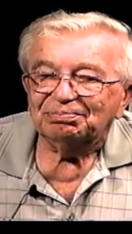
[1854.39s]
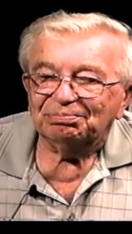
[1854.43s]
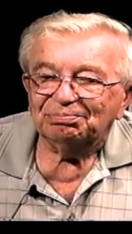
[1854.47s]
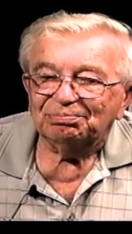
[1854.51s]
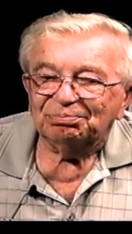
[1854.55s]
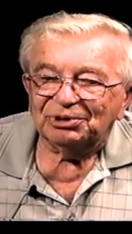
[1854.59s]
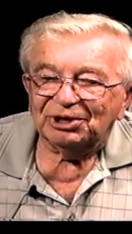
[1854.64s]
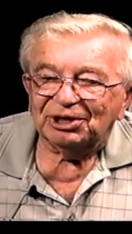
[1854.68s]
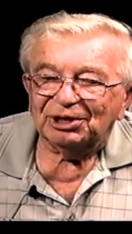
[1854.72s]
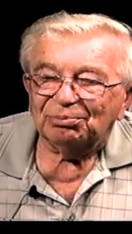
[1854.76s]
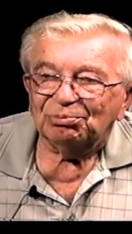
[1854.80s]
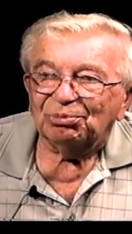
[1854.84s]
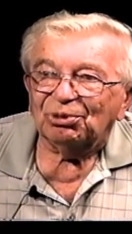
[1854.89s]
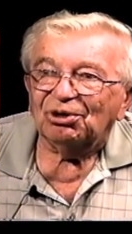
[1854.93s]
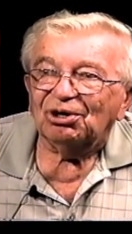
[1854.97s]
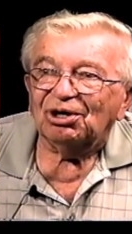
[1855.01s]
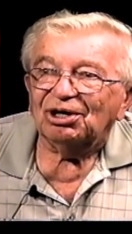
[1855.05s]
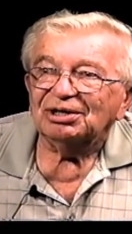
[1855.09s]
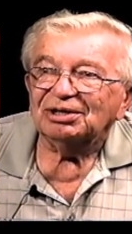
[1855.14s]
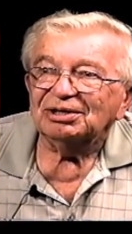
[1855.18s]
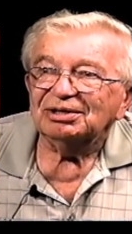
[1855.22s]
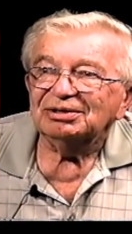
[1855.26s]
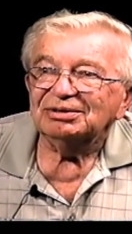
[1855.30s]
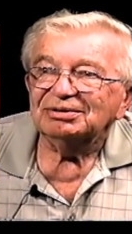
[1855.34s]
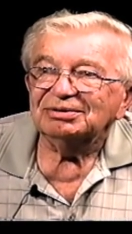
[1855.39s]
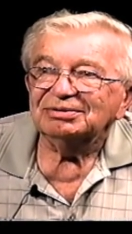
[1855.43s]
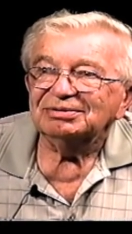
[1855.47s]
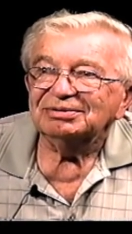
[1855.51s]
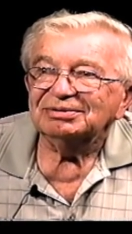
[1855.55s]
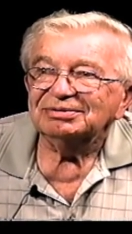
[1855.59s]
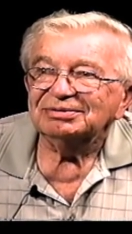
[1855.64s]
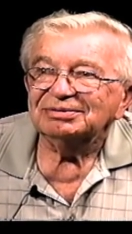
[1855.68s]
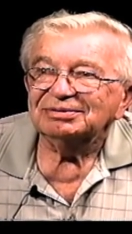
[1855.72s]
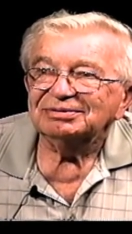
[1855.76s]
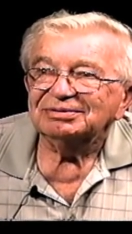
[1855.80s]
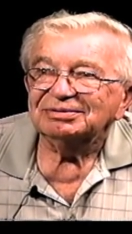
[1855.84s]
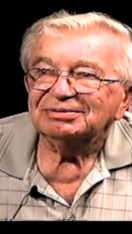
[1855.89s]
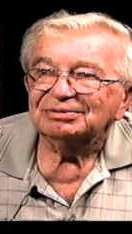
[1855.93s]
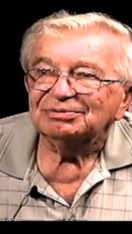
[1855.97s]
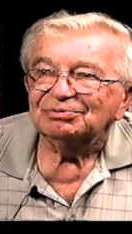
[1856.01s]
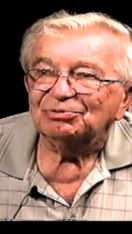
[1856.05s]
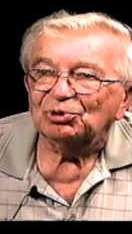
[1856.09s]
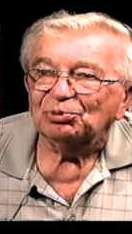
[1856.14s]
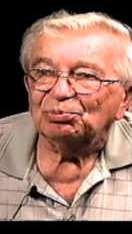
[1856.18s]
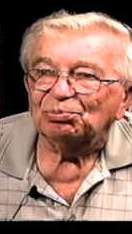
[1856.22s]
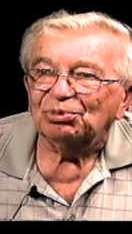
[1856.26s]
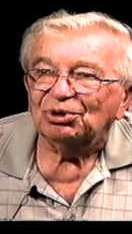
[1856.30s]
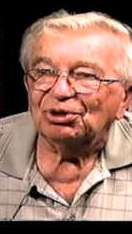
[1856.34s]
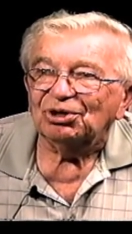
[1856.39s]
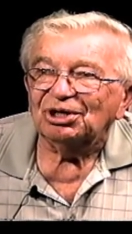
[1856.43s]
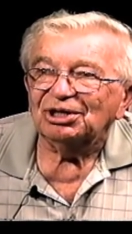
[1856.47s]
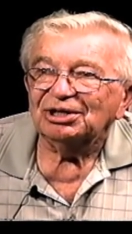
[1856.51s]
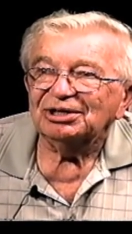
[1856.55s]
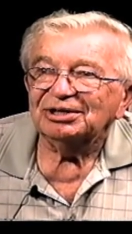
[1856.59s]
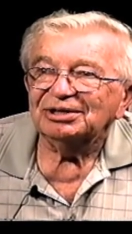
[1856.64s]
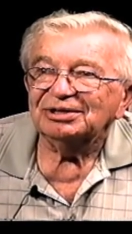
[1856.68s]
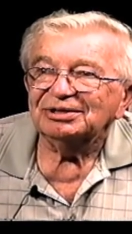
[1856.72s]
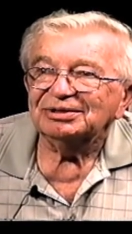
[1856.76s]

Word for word: played ball and football,